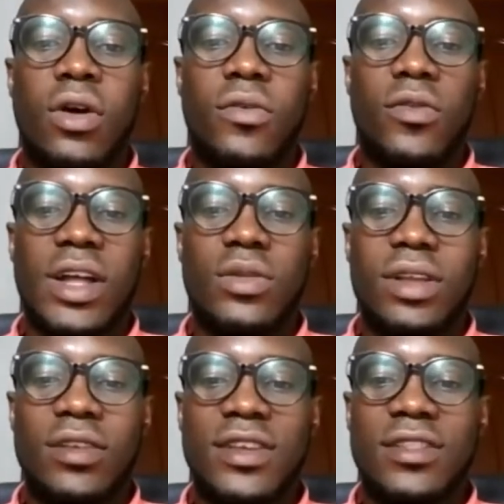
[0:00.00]
of
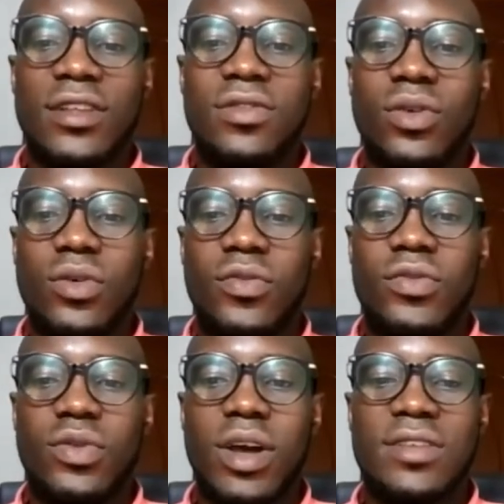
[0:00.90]
adolescents and
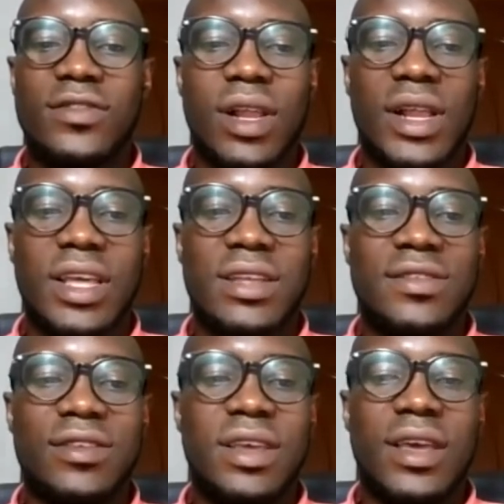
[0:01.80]
youth to
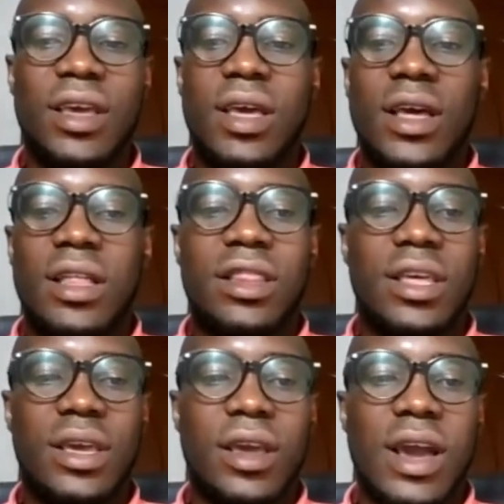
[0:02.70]
accelerate
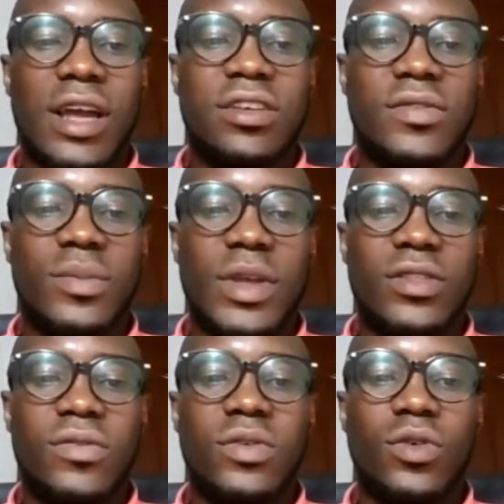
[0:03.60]
the
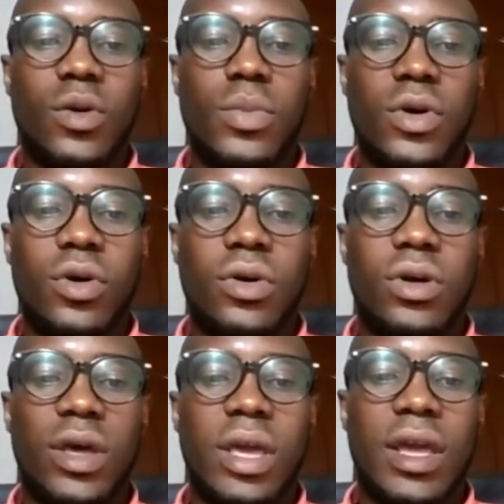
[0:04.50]
achievement of
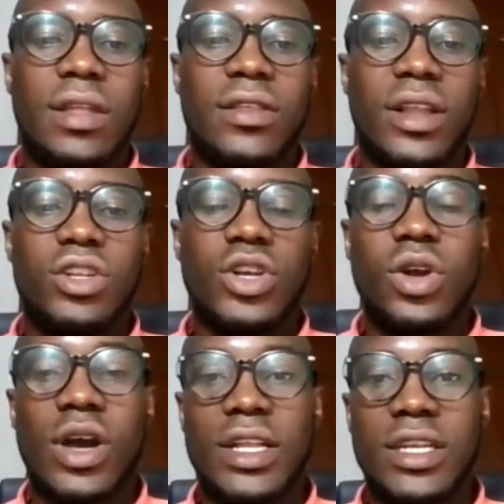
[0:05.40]
global and
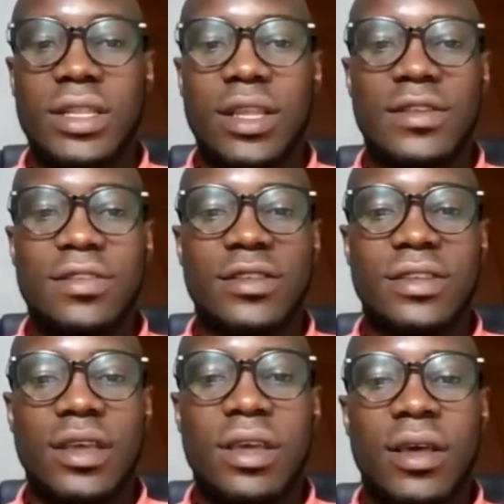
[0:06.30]
regional agendas.
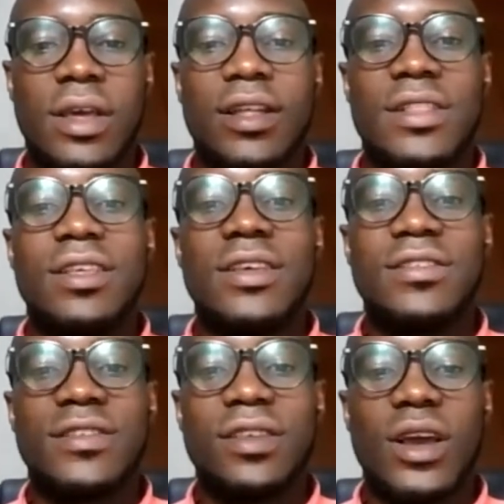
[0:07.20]

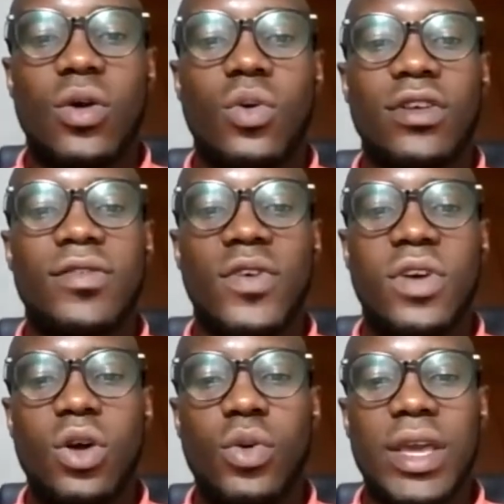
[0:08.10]
This was
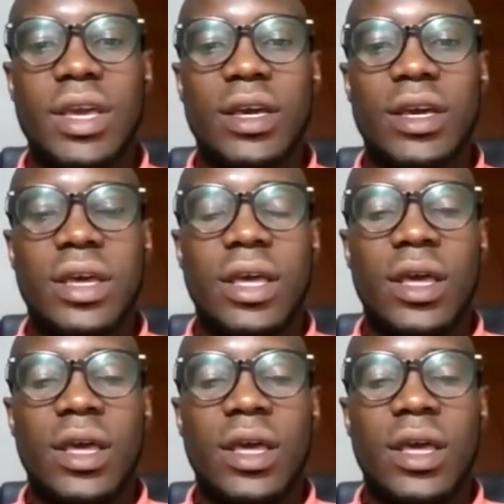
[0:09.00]
following